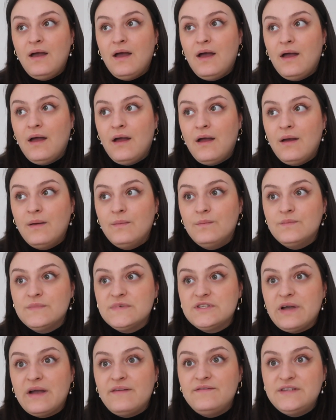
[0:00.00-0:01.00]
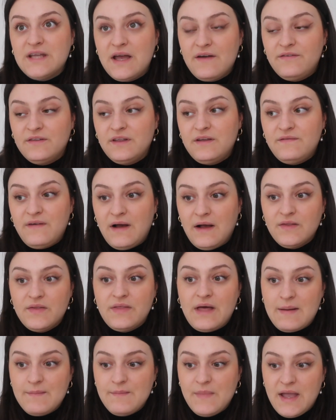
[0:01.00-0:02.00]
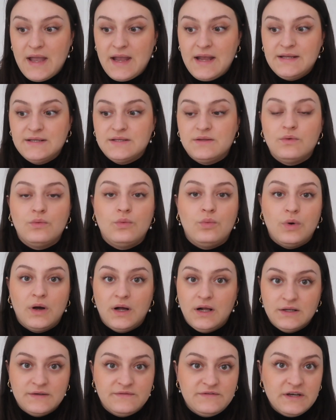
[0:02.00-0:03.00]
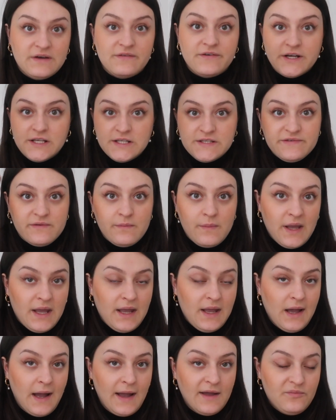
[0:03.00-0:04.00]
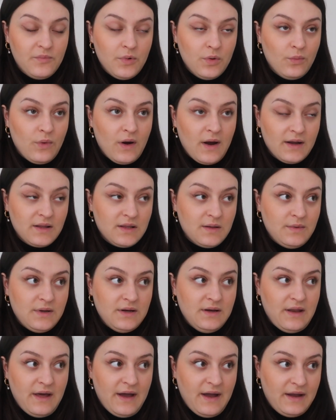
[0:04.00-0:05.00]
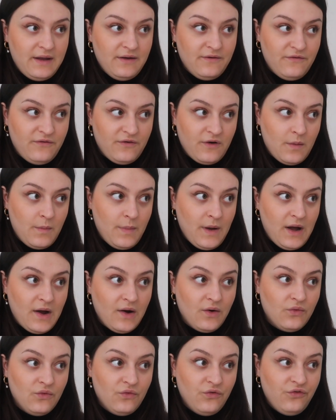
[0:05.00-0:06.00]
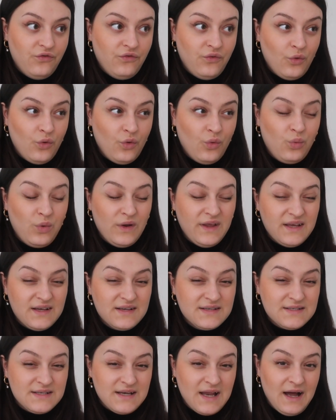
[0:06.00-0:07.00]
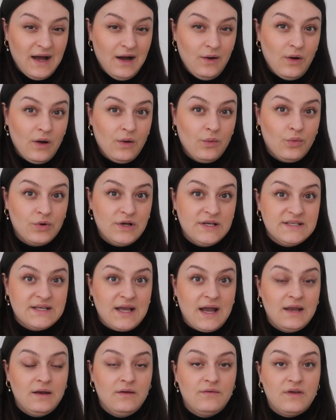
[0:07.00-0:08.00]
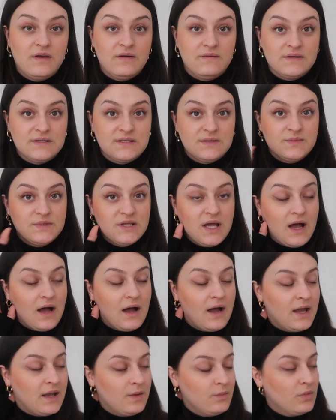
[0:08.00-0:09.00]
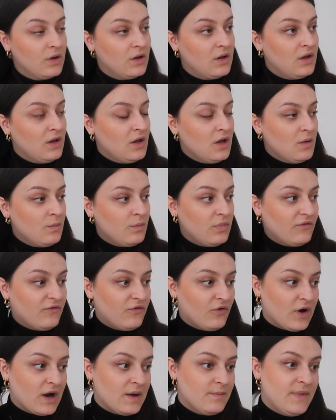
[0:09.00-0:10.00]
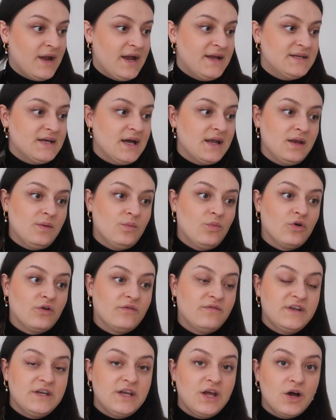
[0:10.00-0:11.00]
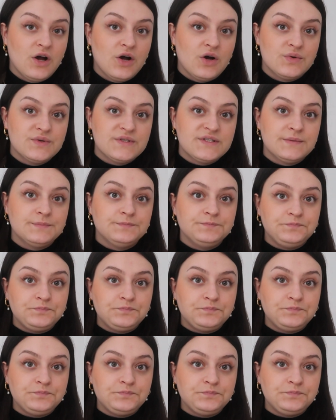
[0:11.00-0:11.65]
So I've definitely found that made the world of difference for me. I've been wearing them at night for about 4 weeks now. I wanted to kind of give it some time before I made any more videos,